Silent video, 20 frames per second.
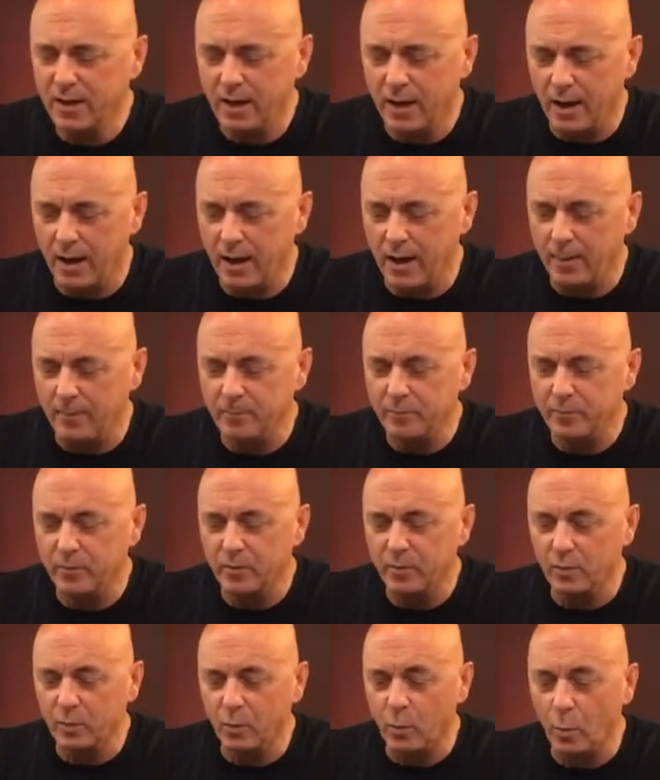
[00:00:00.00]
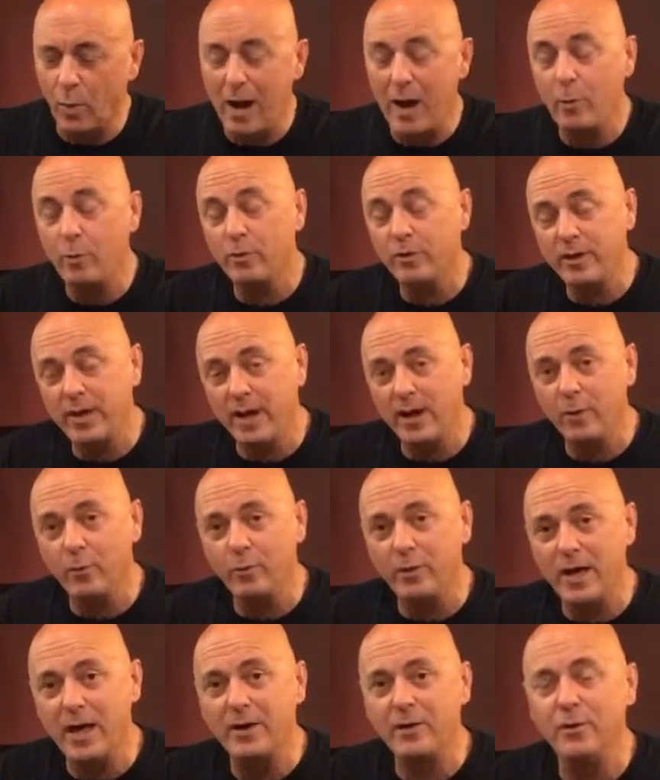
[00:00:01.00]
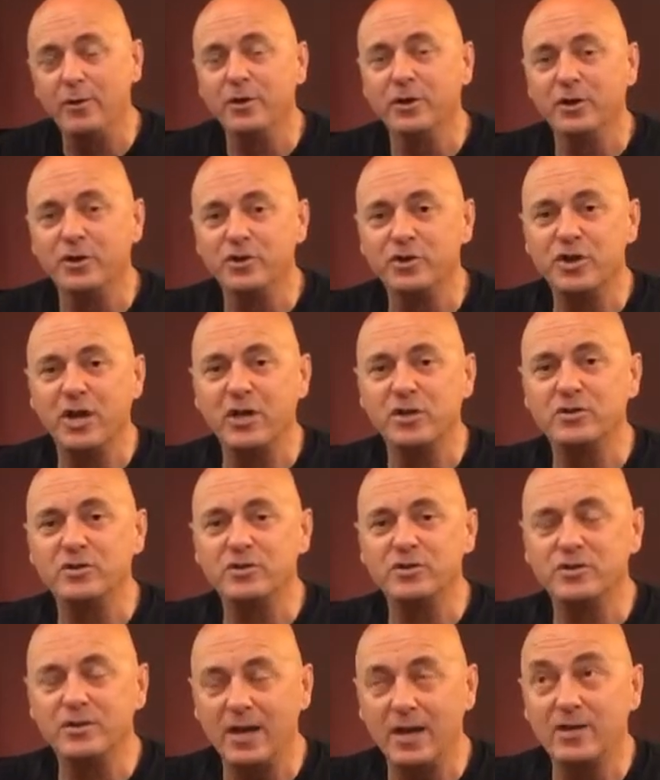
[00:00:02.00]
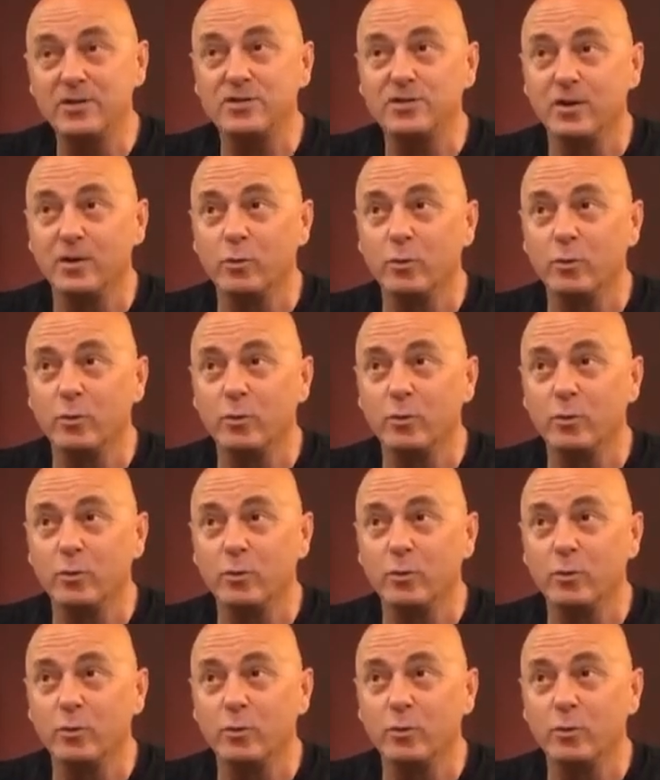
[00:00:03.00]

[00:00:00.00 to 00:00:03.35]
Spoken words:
While we're there, we're not only going to taste their